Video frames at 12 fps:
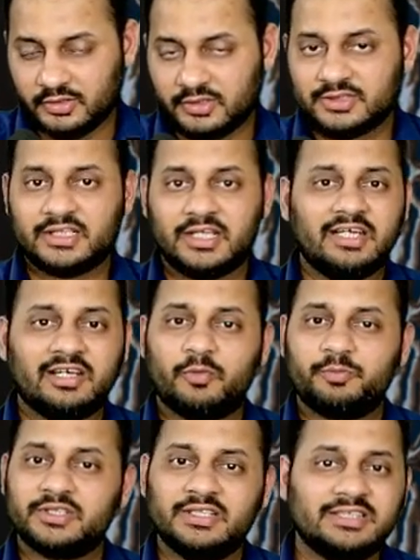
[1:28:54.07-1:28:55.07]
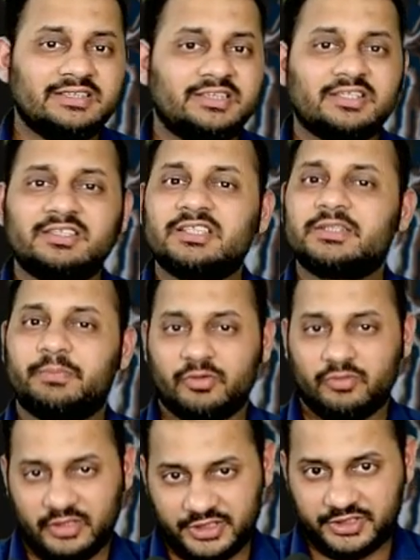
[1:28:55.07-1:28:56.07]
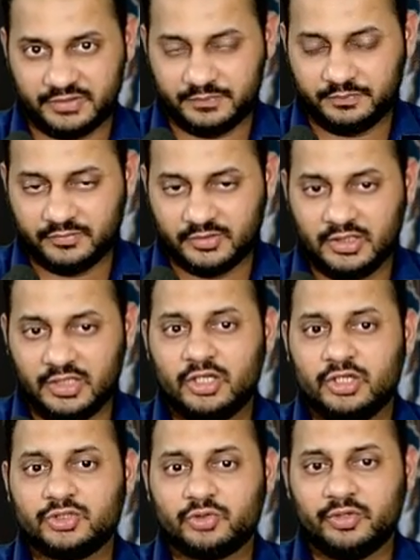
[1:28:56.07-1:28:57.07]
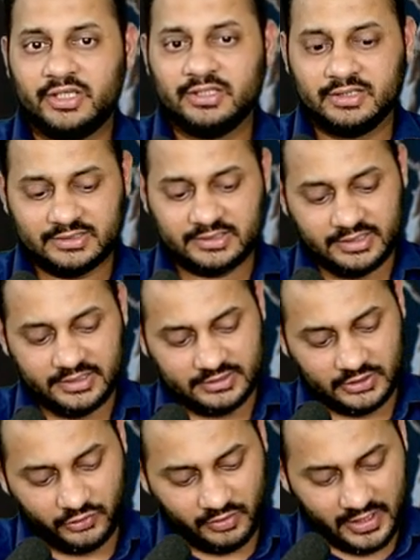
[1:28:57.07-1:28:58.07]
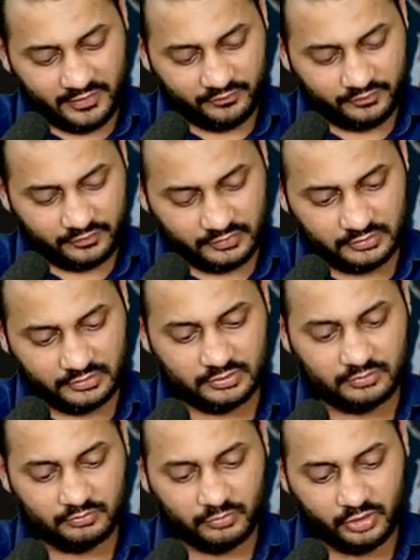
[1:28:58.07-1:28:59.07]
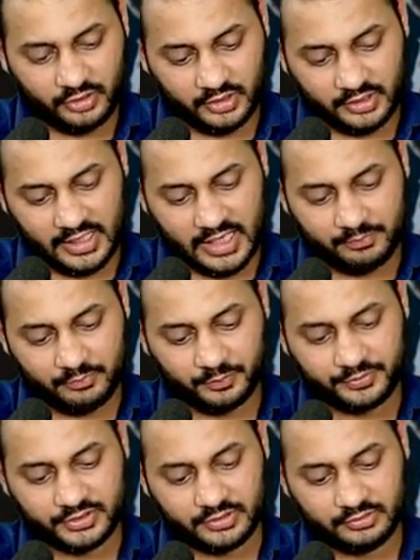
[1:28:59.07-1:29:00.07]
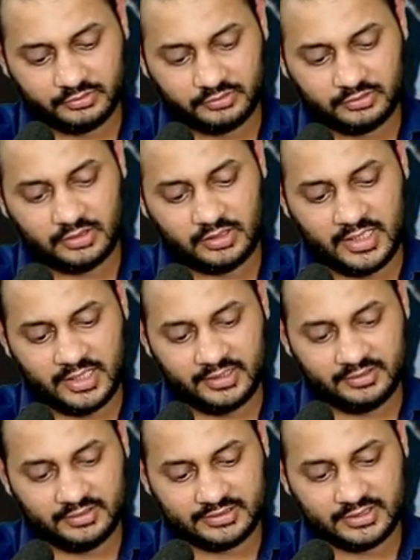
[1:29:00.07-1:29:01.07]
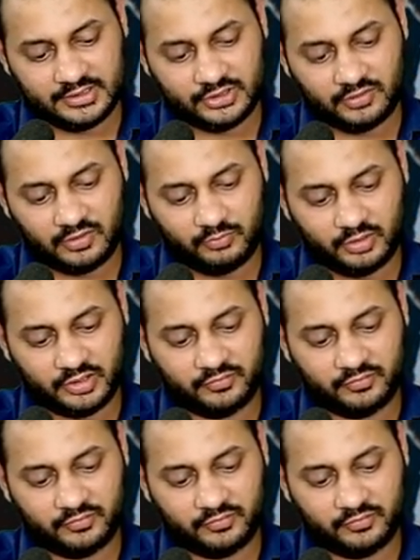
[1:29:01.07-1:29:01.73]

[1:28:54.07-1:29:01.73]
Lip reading: Selling option is just a speculation. So in this case, you have bought a cap option, and in this case, you have bought a